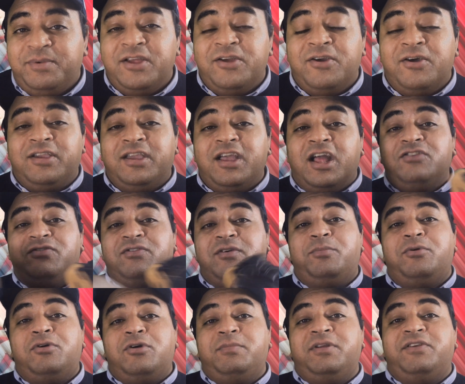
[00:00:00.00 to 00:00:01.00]
player catches the
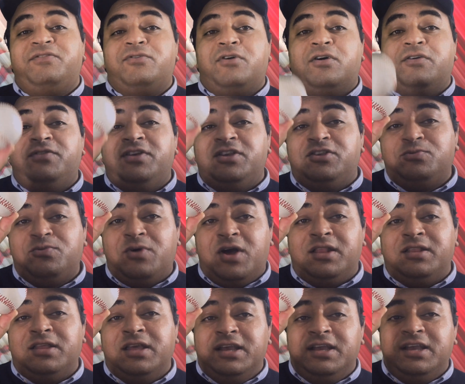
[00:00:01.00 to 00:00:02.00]
ball before this
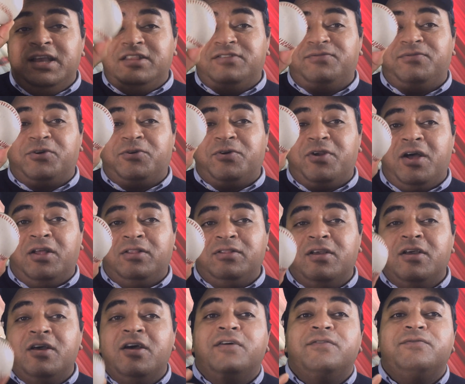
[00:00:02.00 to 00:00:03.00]
one hits the ground,